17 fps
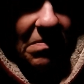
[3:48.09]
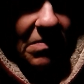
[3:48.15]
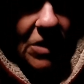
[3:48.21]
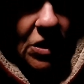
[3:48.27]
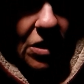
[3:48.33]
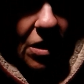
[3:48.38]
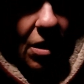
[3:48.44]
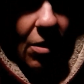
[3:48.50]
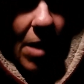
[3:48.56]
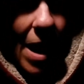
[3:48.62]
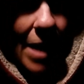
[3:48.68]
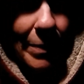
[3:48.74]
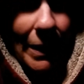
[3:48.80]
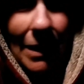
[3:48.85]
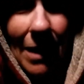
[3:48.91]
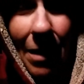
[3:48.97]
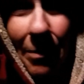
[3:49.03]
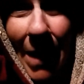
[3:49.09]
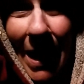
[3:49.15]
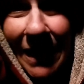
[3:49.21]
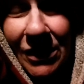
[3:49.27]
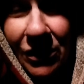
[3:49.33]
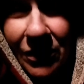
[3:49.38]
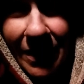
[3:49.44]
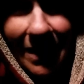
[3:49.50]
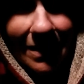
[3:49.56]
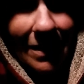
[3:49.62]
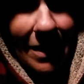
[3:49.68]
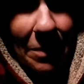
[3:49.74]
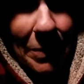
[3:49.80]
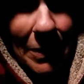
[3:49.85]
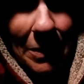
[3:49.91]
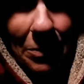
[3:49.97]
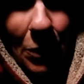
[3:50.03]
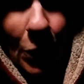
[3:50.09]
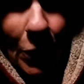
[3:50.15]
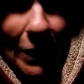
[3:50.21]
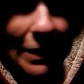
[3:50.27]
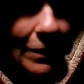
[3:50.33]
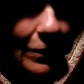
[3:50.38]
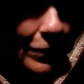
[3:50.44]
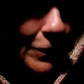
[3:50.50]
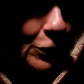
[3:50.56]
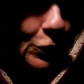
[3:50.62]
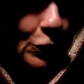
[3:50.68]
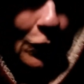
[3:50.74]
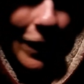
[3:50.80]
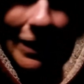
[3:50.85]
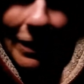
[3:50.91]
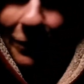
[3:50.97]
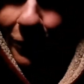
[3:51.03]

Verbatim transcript: So, I mean, imagine getting up in the morning trying